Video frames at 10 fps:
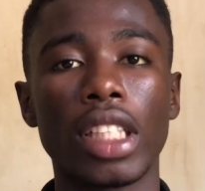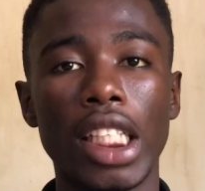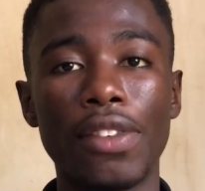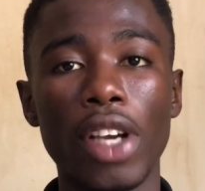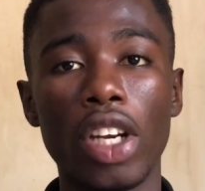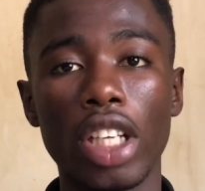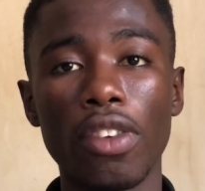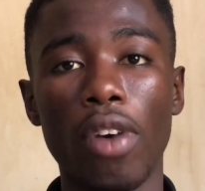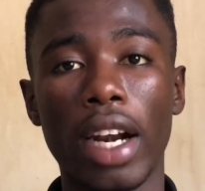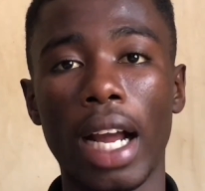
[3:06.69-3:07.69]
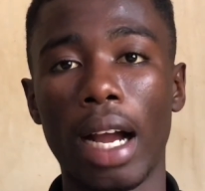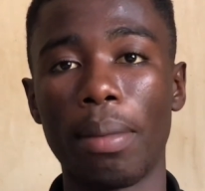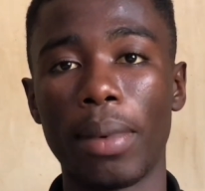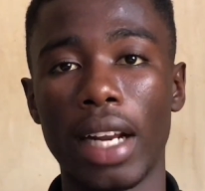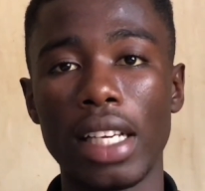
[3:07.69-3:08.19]
If you are looking for an app
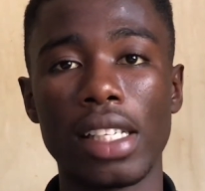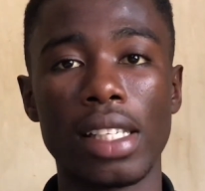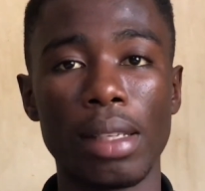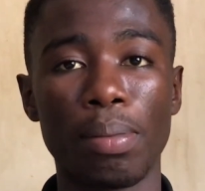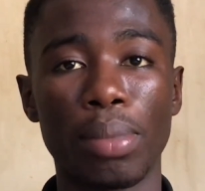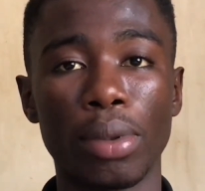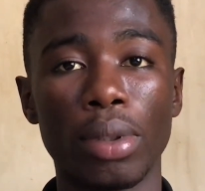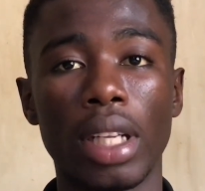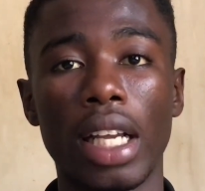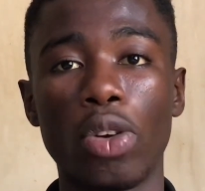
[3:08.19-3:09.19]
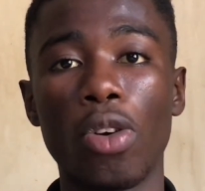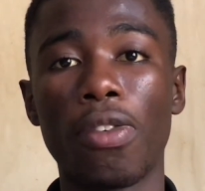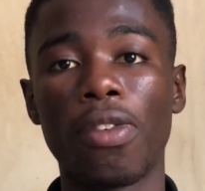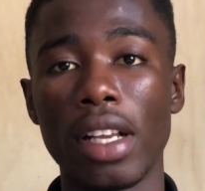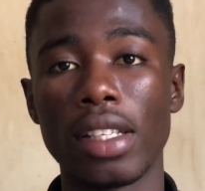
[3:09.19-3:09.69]
that is simple, no
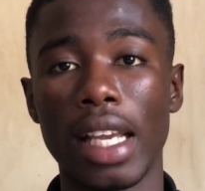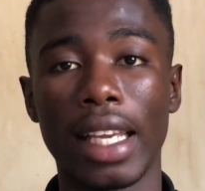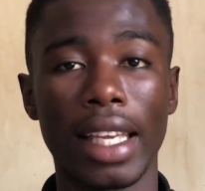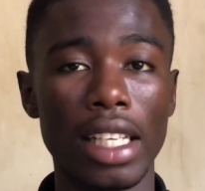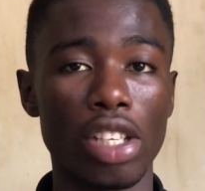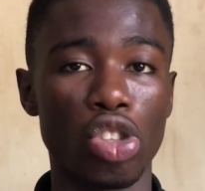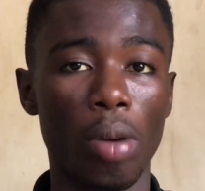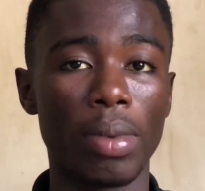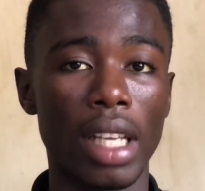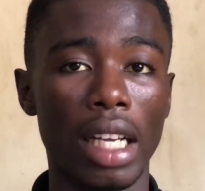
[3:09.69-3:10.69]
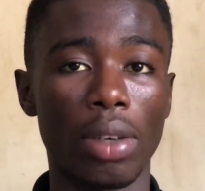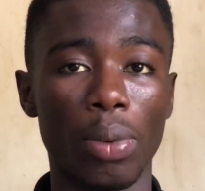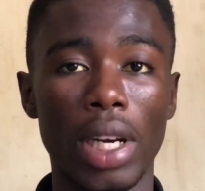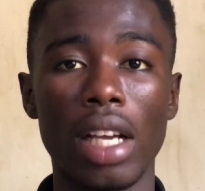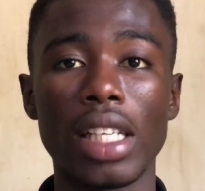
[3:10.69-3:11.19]
fuss, and get the job done
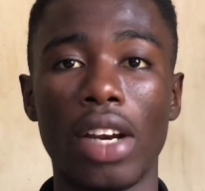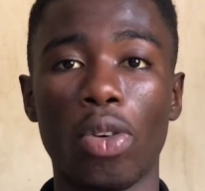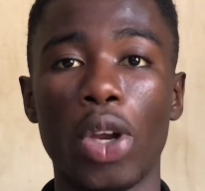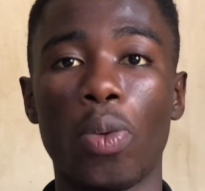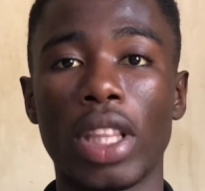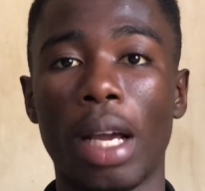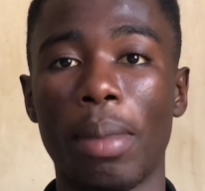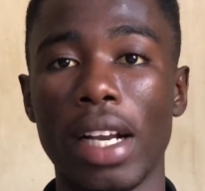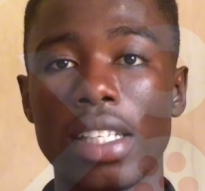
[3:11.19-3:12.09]
without annoying watermarks,